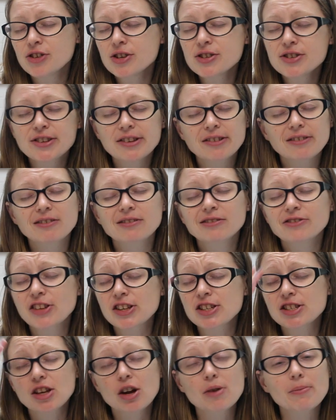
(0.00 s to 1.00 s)
just
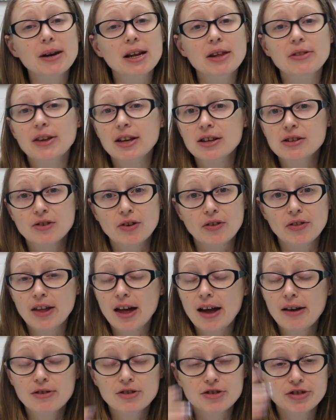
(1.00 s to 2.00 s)
there's so many things on
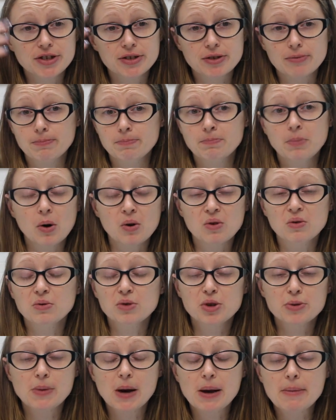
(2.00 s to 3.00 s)
there. It just
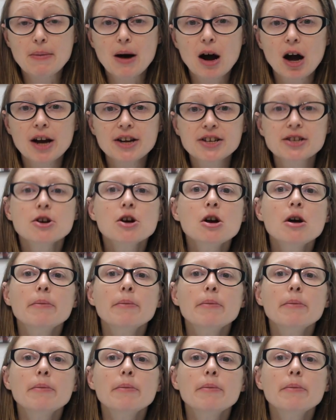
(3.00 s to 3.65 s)
boggles my mind.